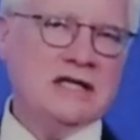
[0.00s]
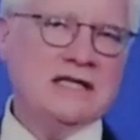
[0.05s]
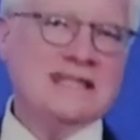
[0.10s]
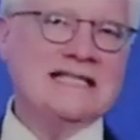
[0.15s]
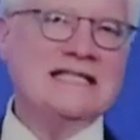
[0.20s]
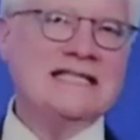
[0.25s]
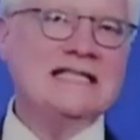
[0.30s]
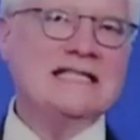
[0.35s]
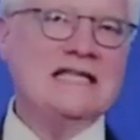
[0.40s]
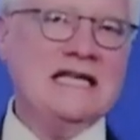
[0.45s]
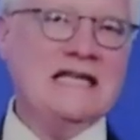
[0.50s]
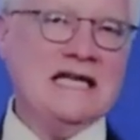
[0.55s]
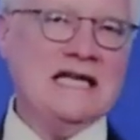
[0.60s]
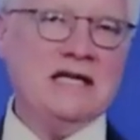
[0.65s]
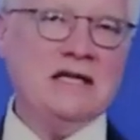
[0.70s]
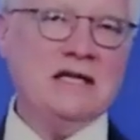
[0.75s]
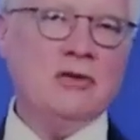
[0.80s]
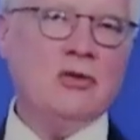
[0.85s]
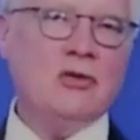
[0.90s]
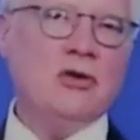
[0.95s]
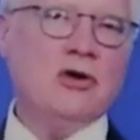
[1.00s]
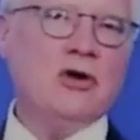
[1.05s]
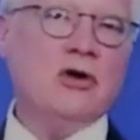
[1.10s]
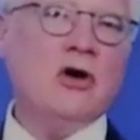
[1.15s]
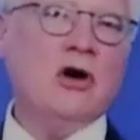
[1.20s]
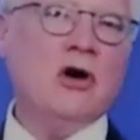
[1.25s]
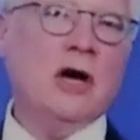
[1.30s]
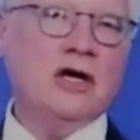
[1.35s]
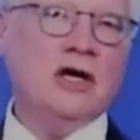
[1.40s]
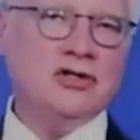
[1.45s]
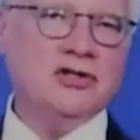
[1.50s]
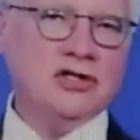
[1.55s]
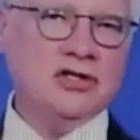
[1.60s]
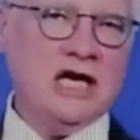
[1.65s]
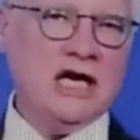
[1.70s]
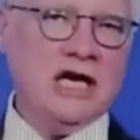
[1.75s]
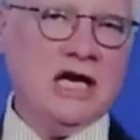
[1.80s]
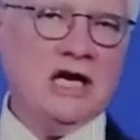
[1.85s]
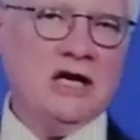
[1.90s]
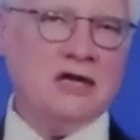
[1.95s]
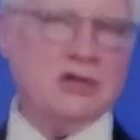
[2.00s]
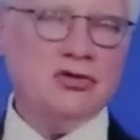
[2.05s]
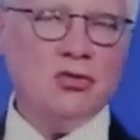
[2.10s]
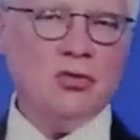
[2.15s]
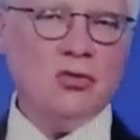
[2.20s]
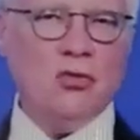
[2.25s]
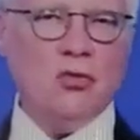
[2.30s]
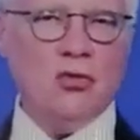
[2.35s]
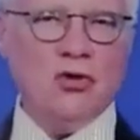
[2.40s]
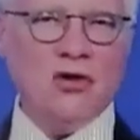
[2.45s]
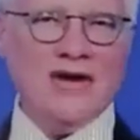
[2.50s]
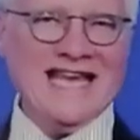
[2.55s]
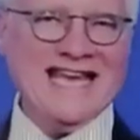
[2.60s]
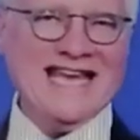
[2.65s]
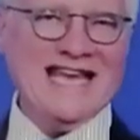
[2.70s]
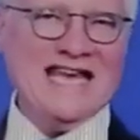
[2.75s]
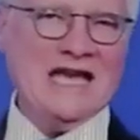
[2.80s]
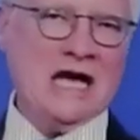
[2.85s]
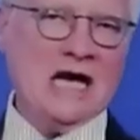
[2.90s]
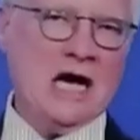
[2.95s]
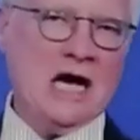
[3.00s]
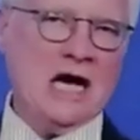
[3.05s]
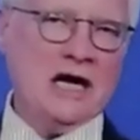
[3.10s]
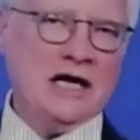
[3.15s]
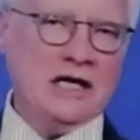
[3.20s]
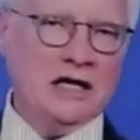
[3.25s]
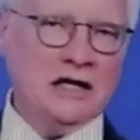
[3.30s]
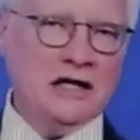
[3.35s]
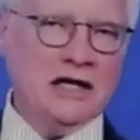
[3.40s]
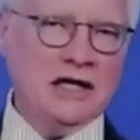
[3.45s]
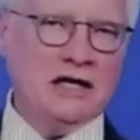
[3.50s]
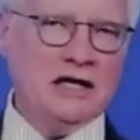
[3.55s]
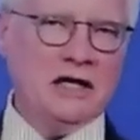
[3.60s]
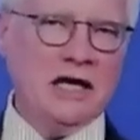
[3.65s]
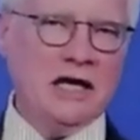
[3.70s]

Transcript: seed or cause change or inoculate,